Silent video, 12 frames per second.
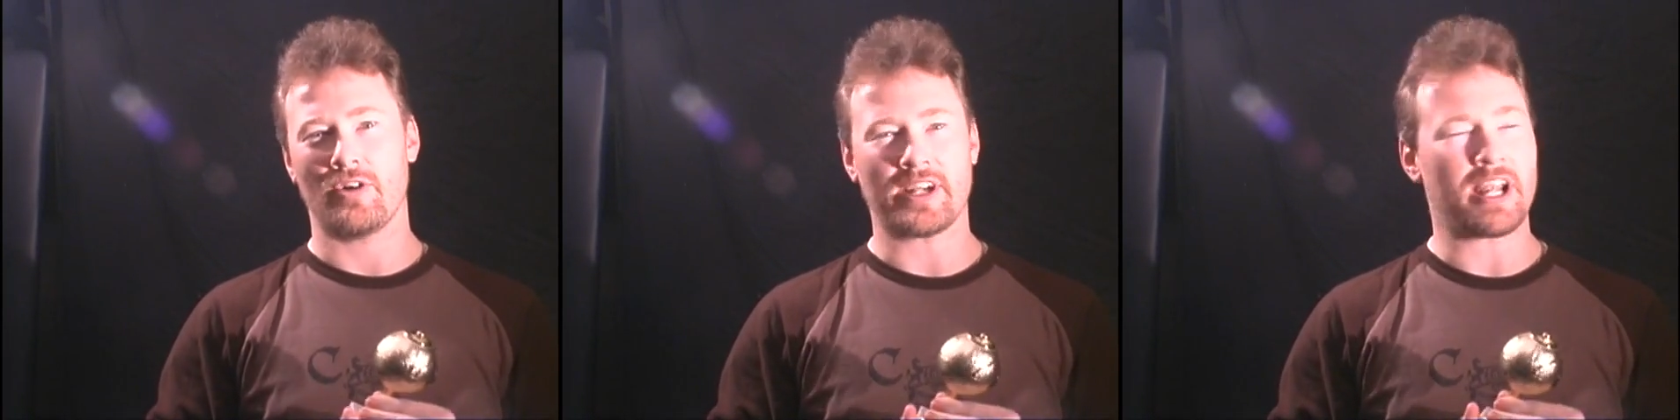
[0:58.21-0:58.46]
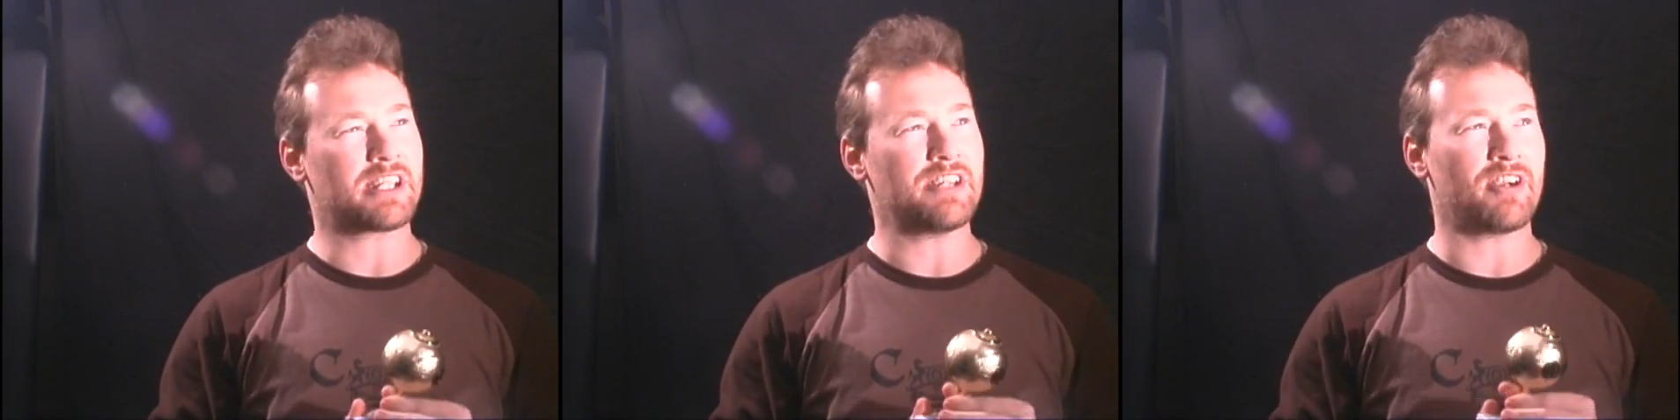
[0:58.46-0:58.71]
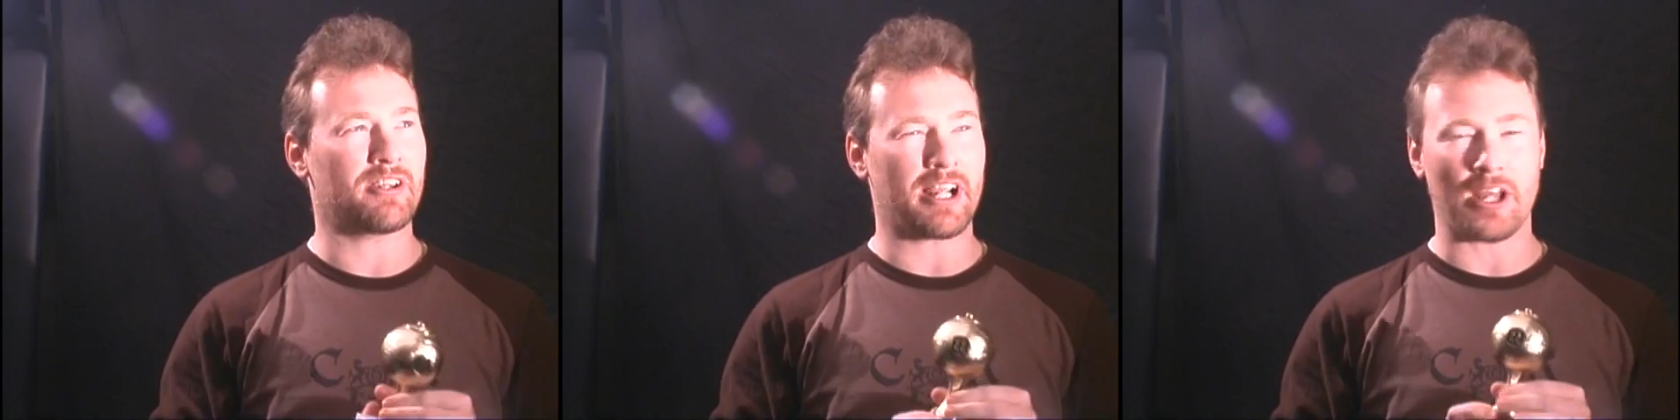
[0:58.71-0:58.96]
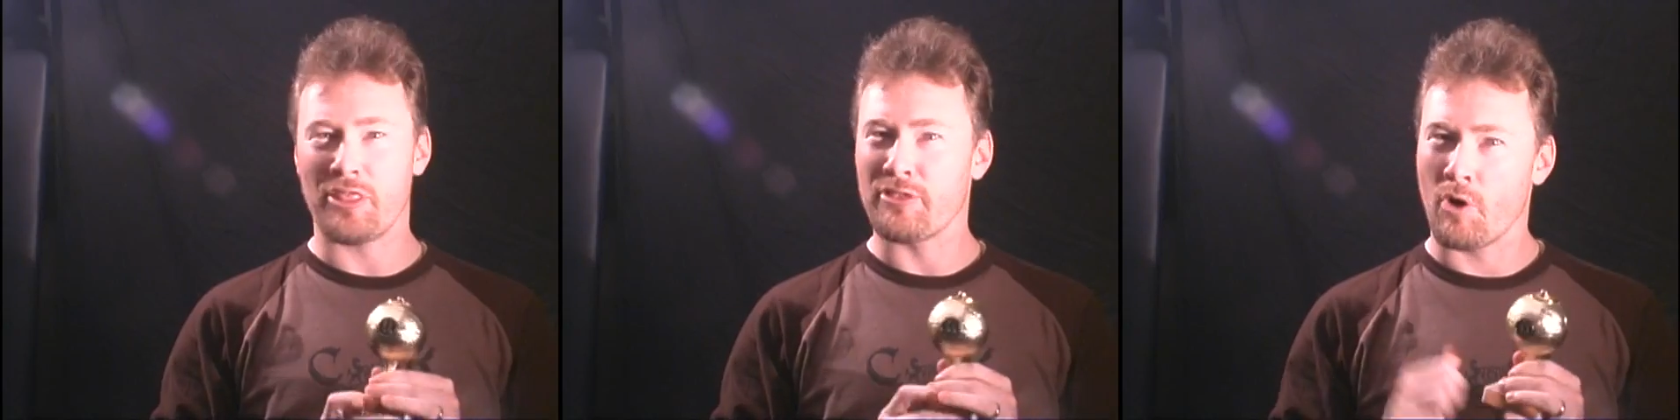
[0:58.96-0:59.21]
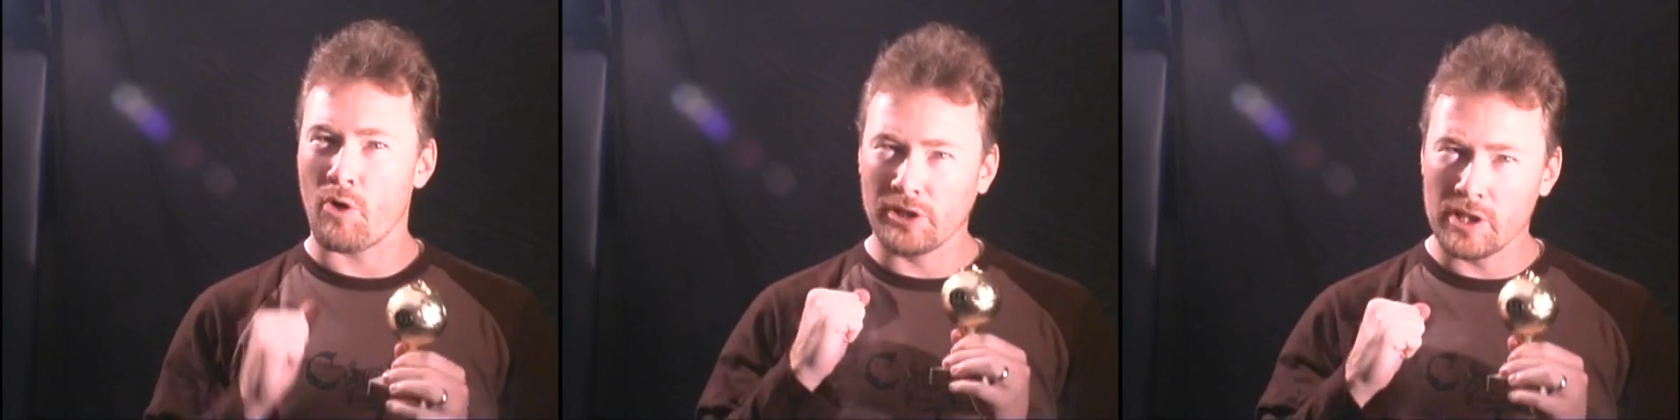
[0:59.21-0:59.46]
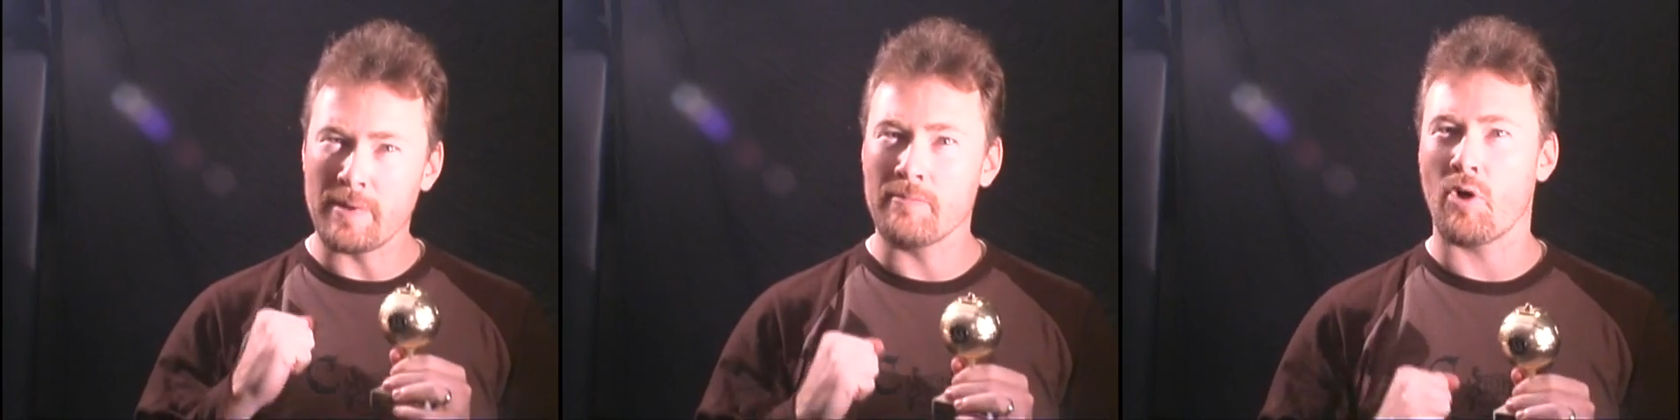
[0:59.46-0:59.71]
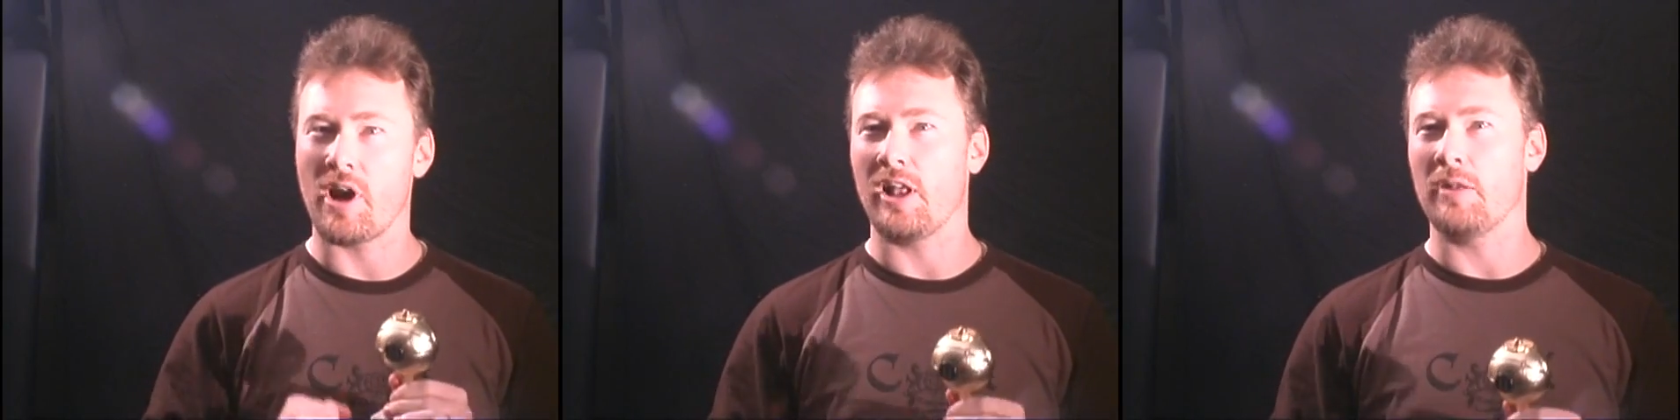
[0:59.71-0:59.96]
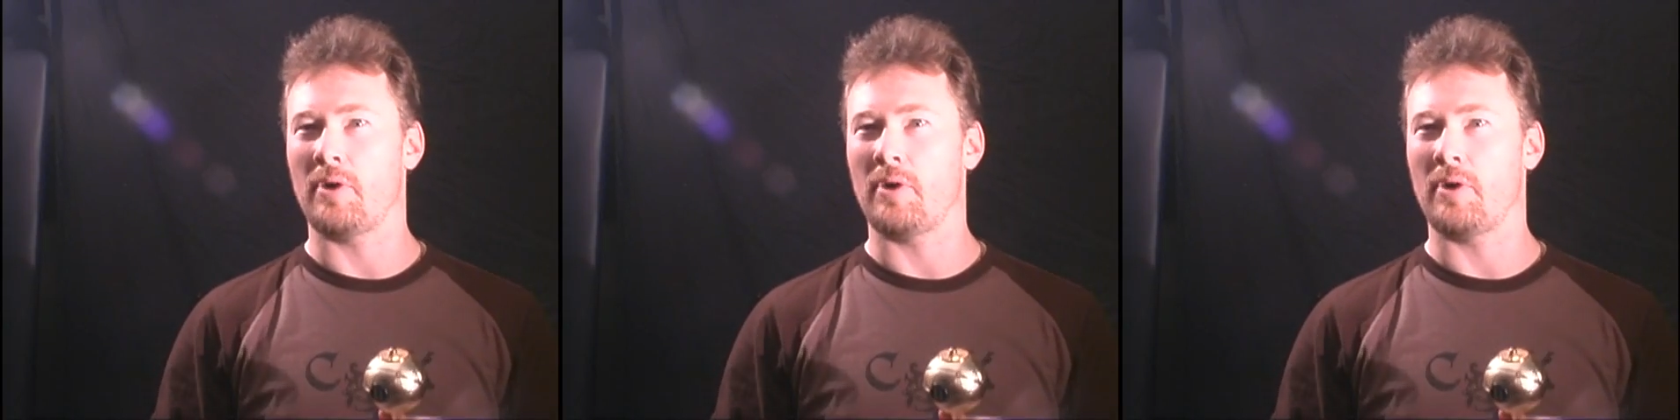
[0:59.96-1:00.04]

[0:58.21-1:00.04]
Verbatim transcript: You know, I gotta give it. I gotta throw a little bit more